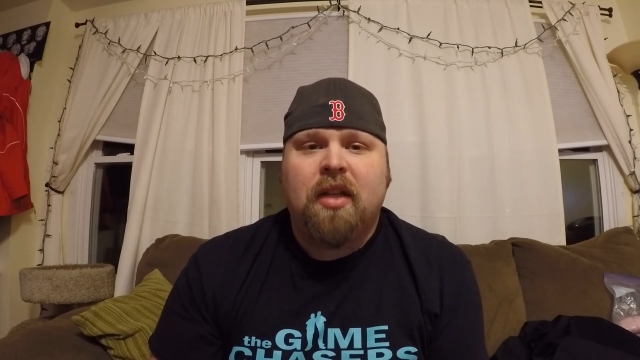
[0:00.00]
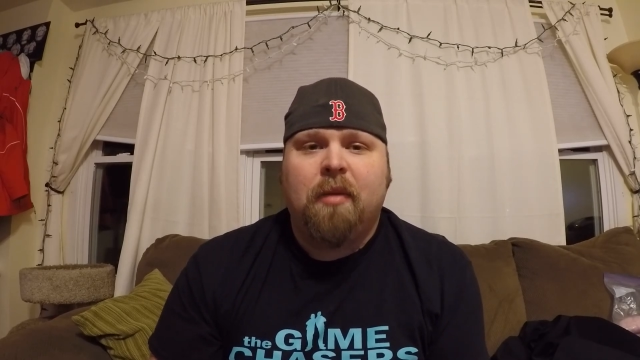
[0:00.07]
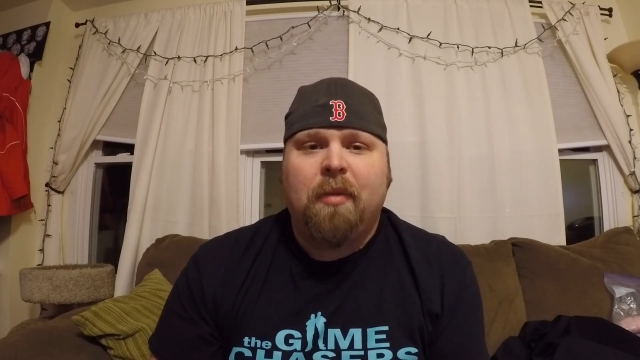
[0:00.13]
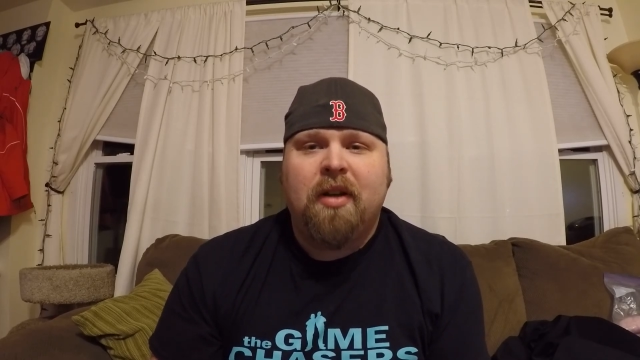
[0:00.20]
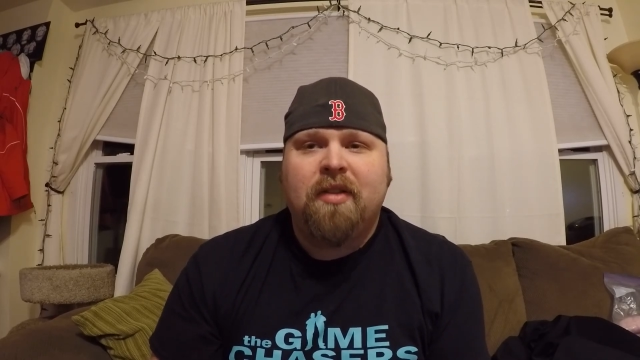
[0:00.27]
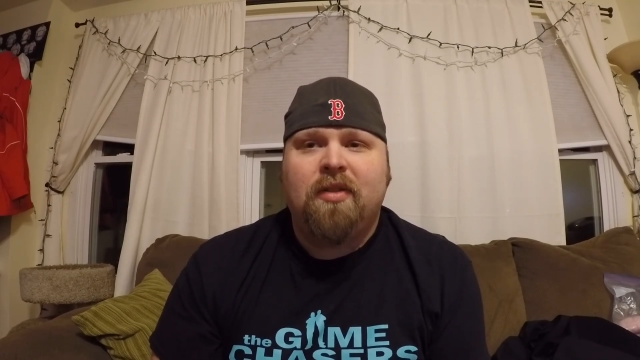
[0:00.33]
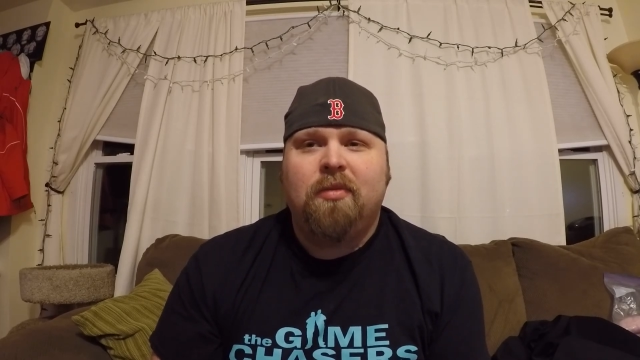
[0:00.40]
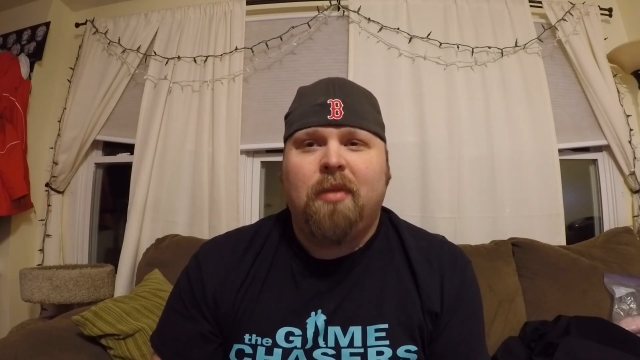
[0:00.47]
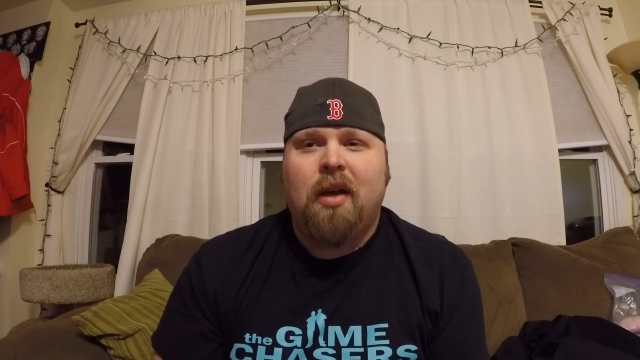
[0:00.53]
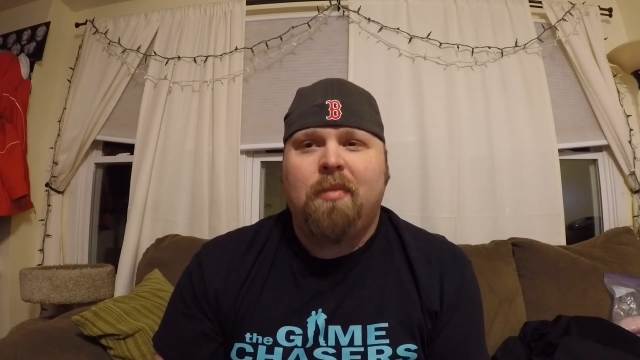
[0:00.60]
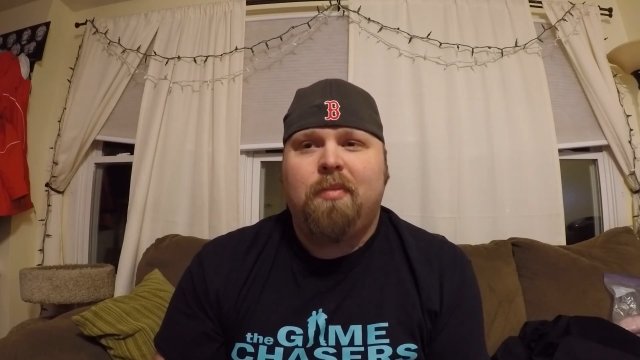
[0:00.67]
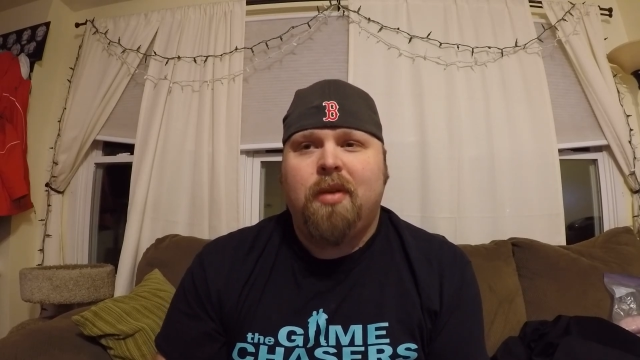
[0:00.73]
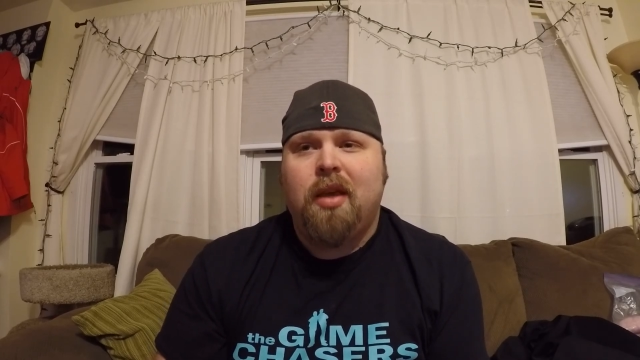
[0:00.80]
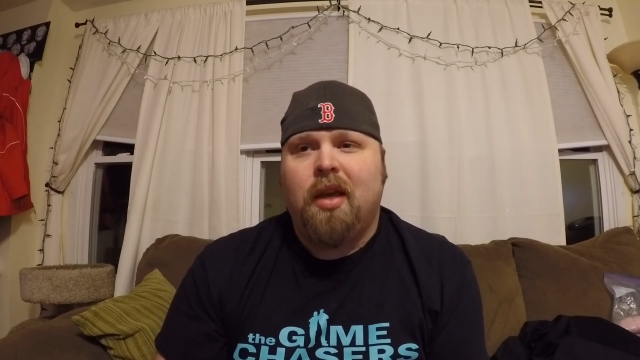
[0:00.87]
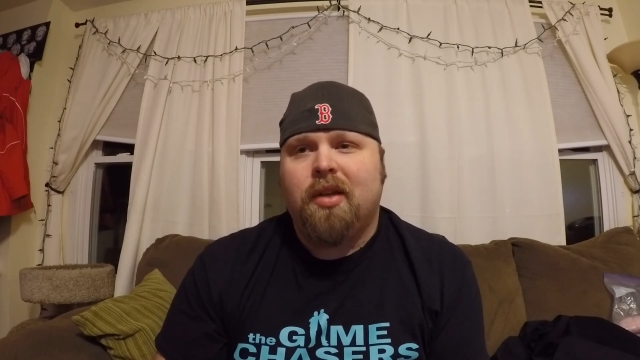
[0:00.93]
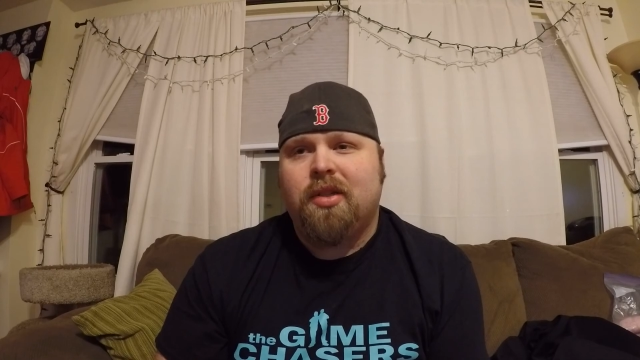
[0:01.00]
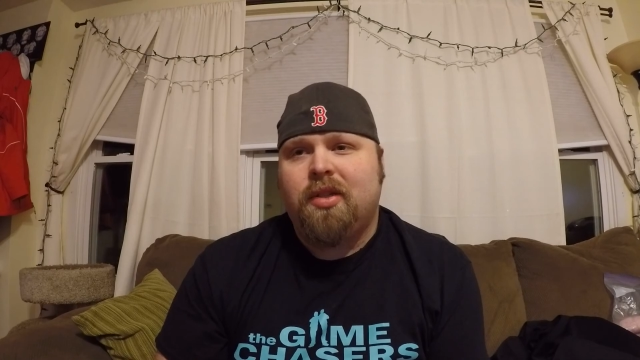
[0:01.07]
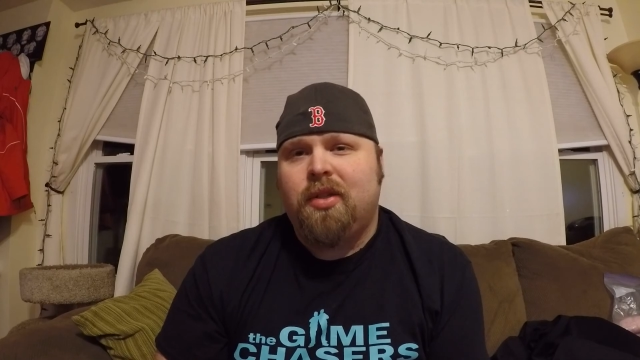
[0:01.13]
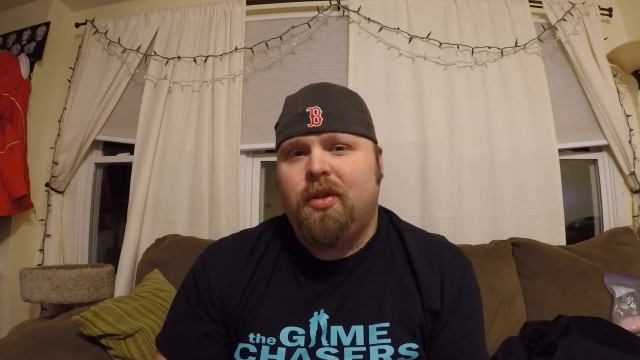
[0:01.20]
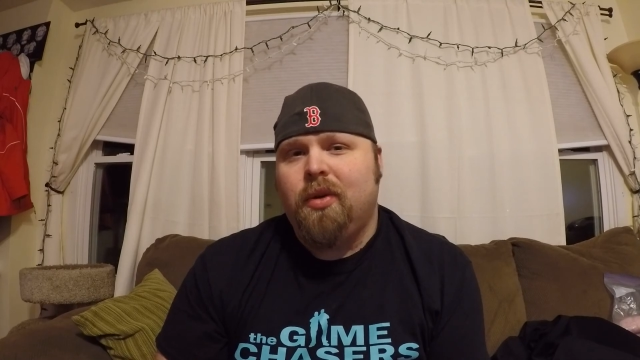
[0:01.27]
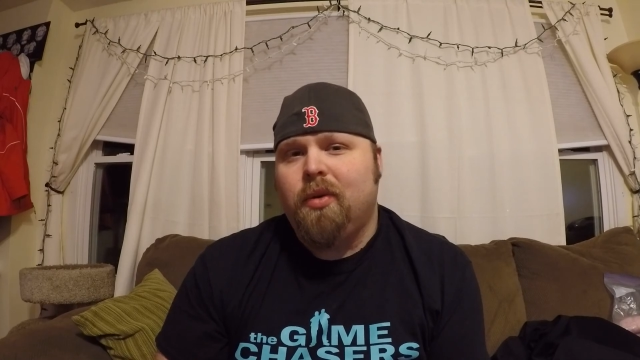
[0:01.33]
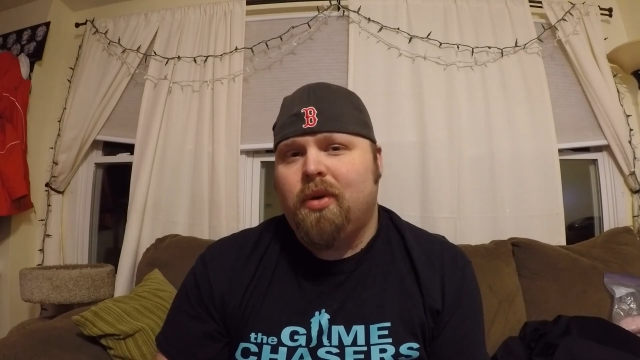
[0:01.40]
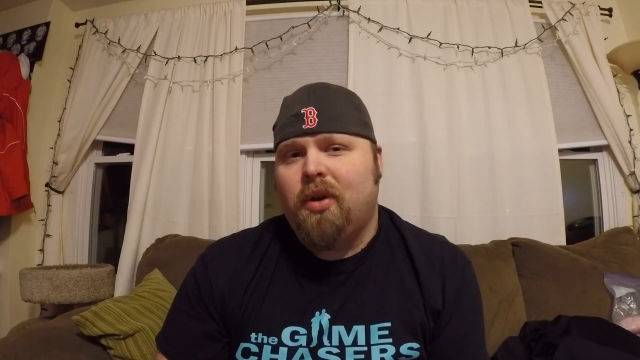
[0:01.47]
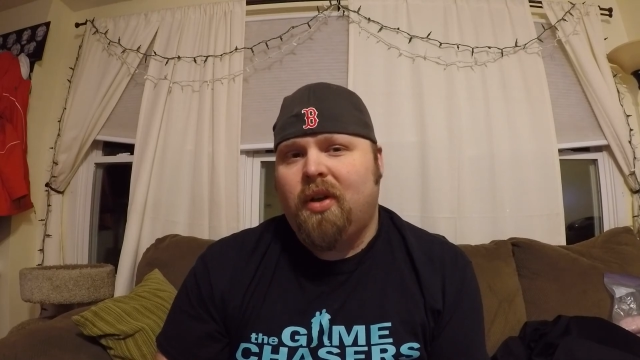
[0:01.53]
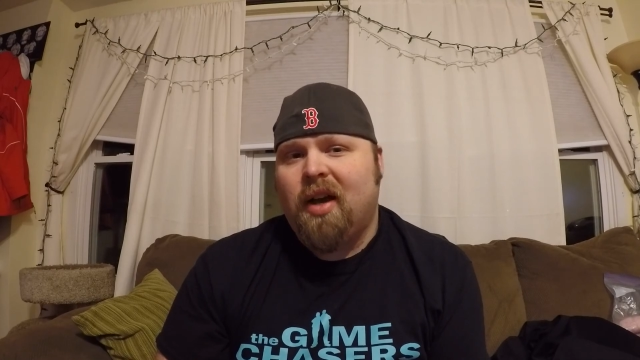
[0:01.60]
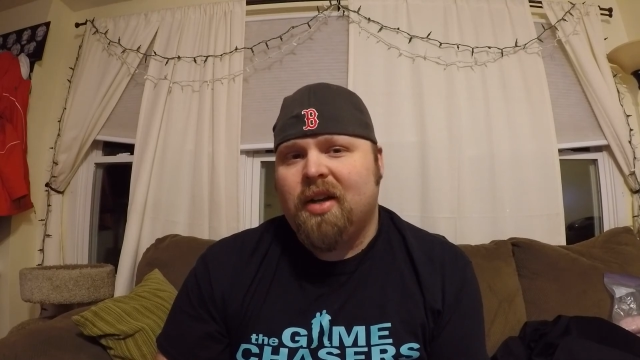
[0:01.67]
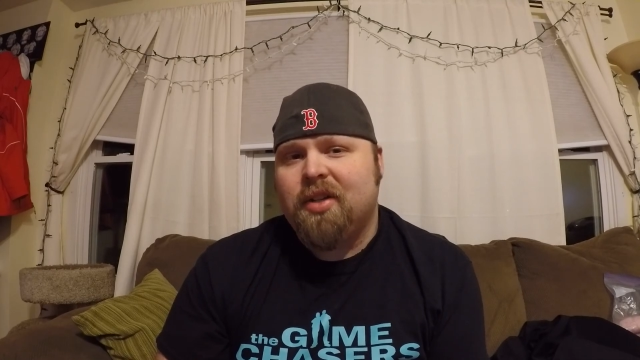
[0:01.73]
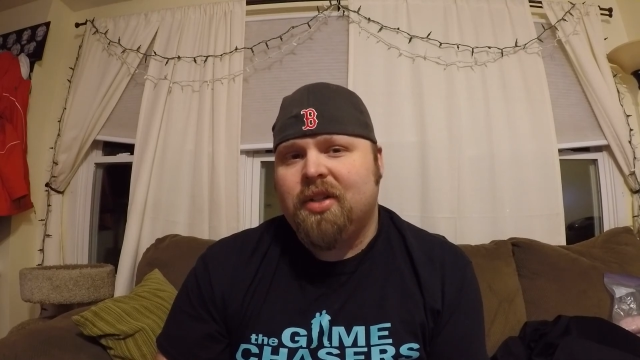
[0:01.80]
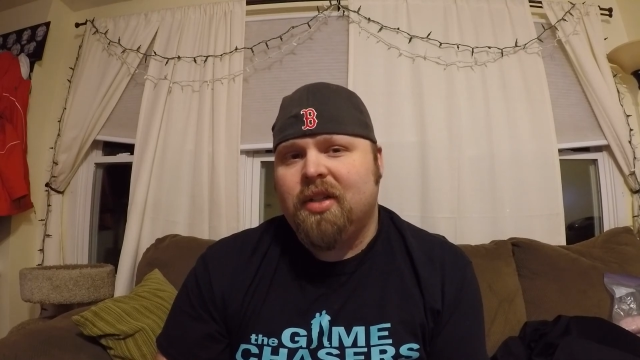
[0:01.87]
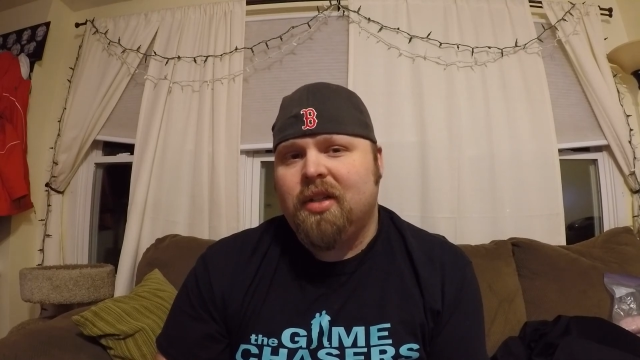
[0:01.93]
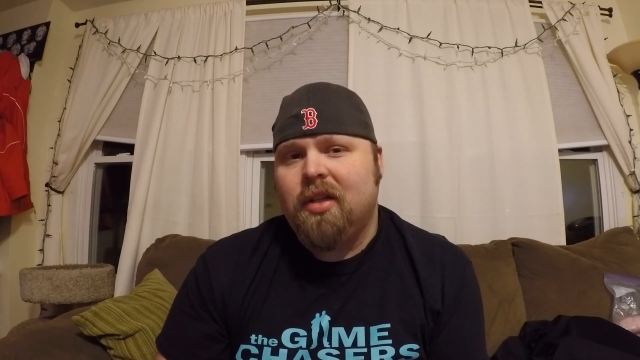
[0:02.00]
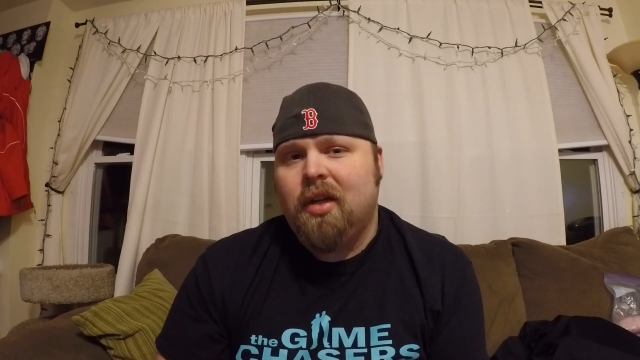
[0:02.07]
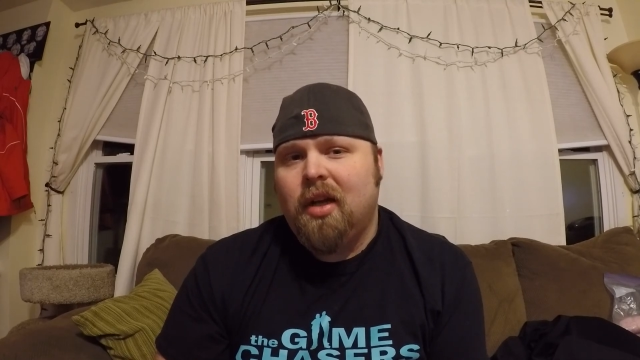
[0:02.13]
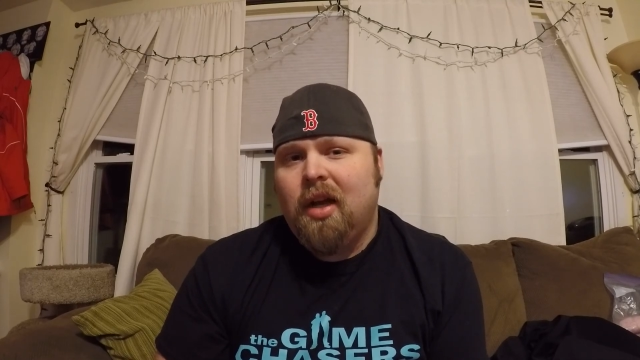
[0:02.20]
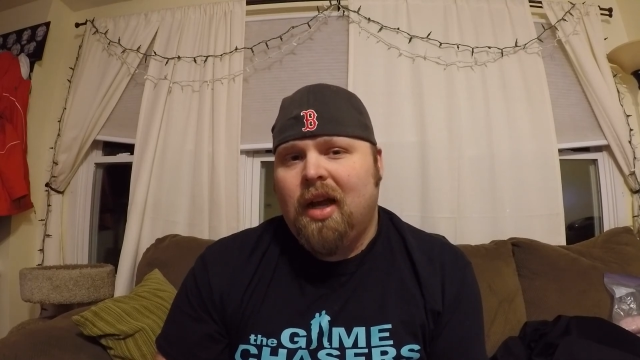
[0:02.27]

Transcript: I might do my PS2 collection.